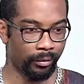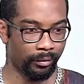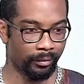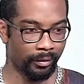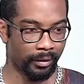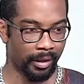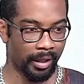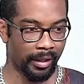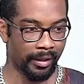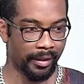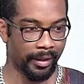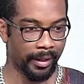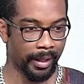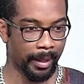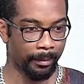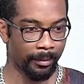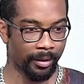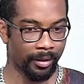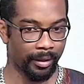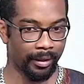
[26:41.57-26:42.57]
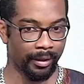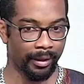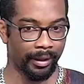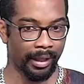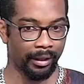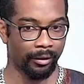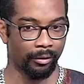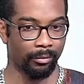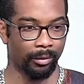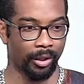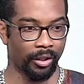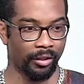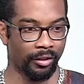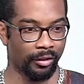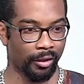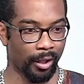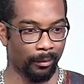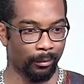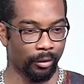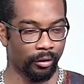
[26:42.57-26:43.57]
except that which is
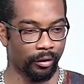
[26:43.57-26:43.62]
common to